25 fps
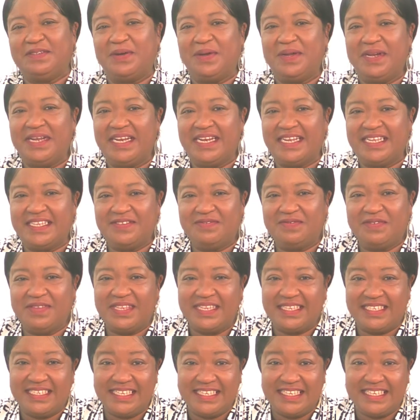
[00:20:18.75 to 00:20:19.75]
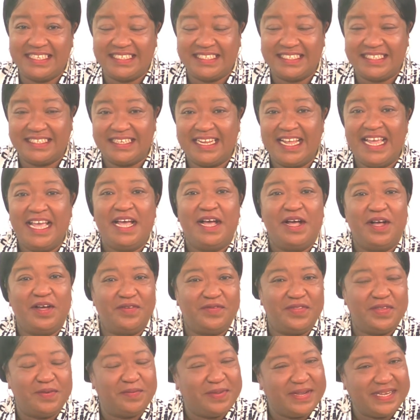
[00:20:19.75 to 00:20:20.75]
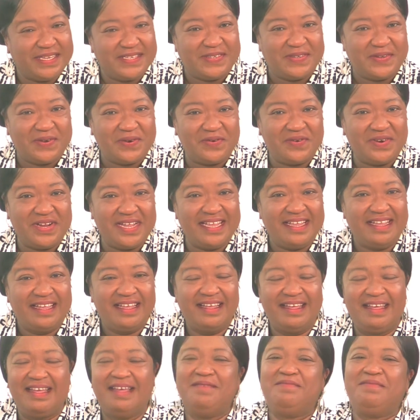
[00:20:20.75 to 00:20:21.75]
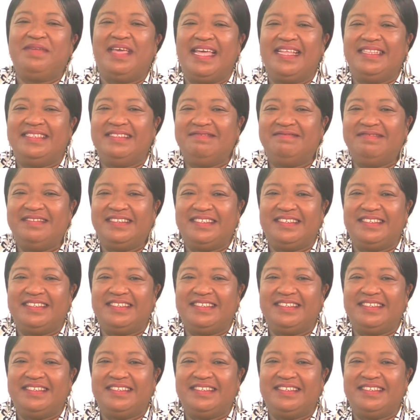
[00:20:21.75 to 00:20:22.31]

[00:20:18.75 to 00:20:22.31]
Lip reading: for joining us for this edition of The Big Story. I'm Kathy